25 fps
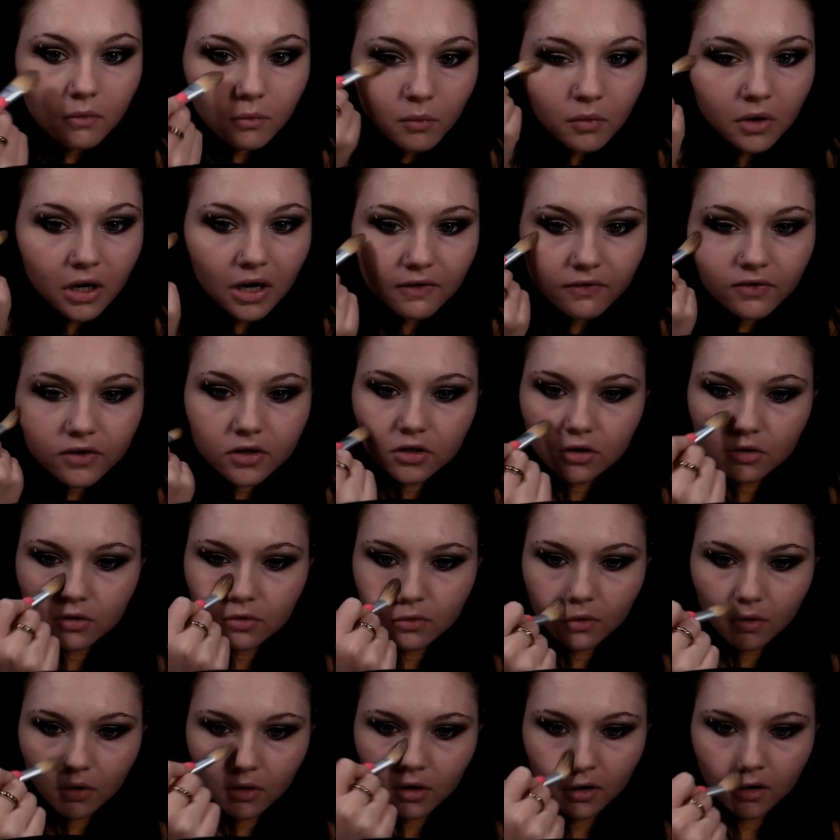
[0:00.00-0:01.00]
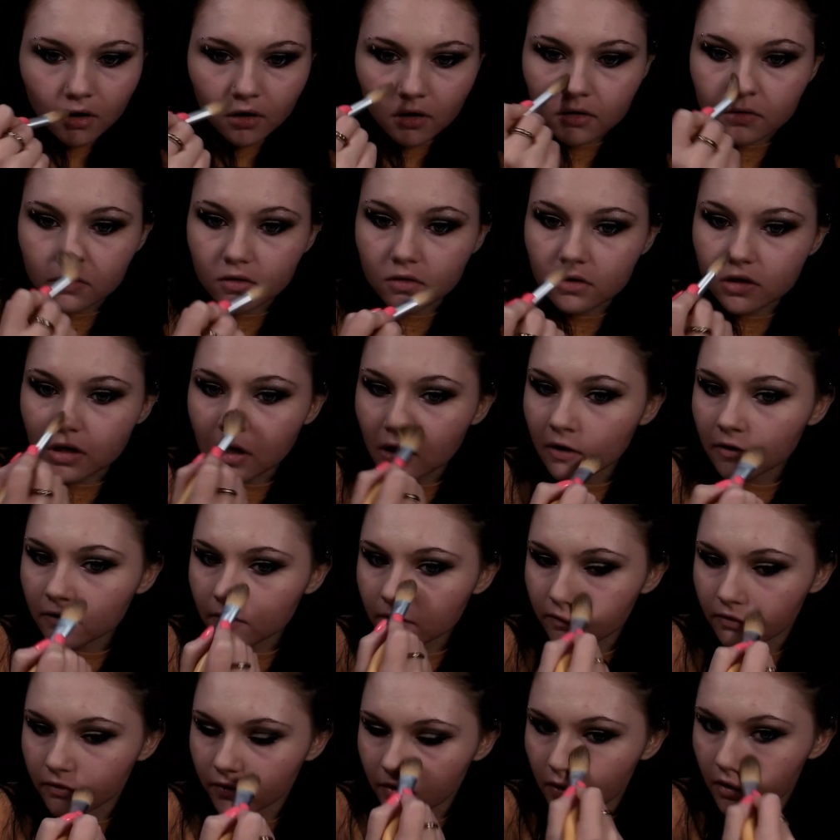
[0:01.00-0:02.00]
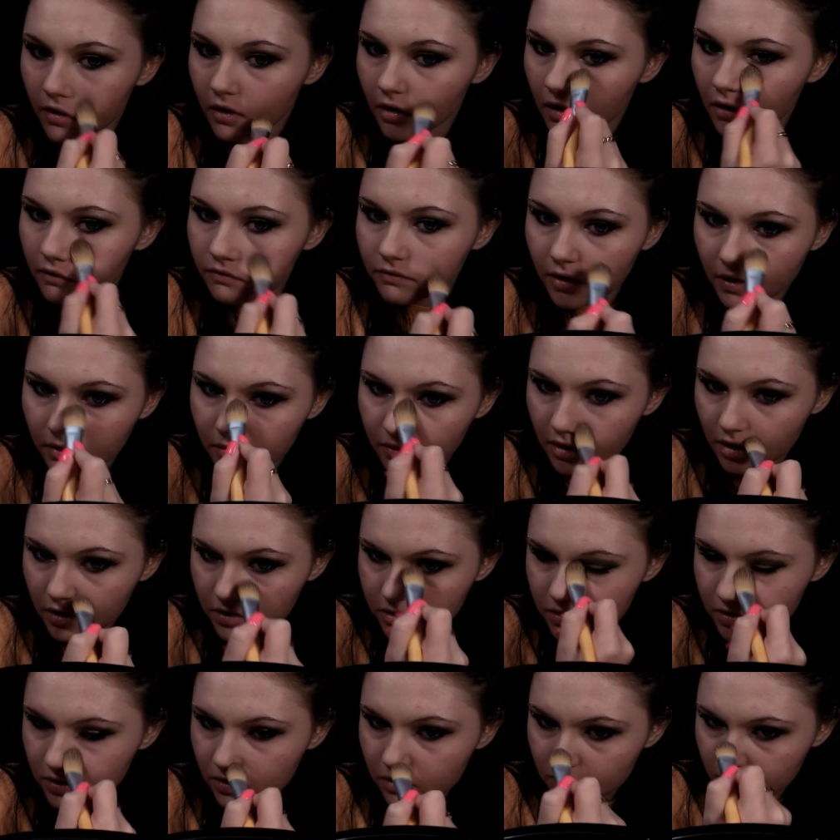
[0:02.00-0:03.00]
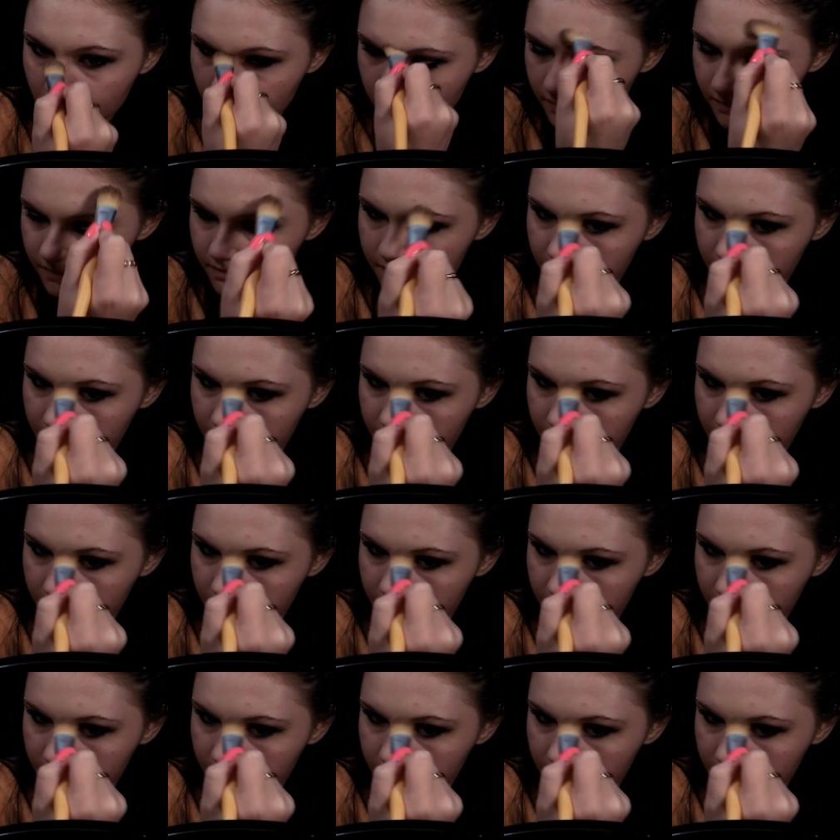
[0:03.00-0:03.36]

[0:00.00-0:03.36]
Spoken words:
whenever you are looking for a foundation,